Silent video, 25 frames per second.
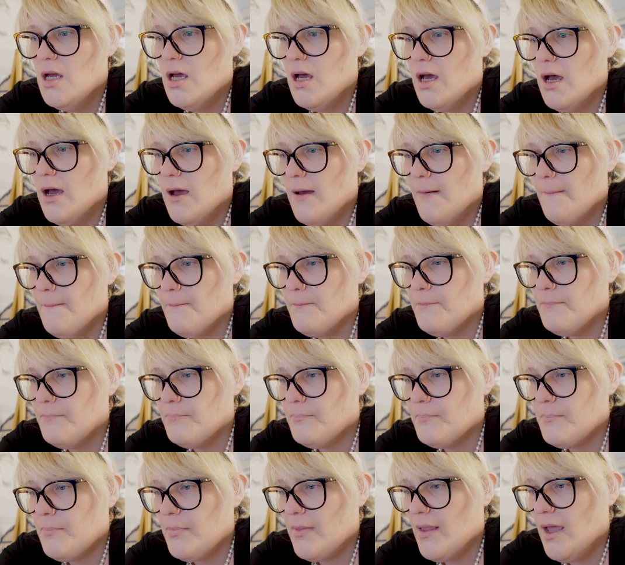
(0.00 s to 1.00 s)
And
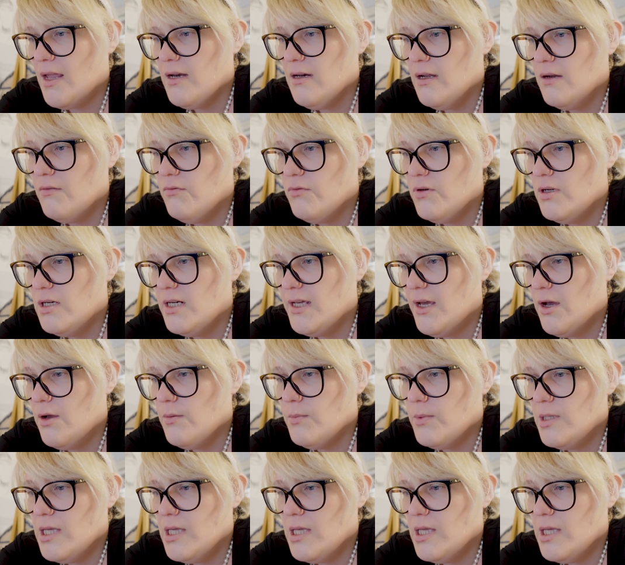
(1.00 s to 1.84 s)
I really hope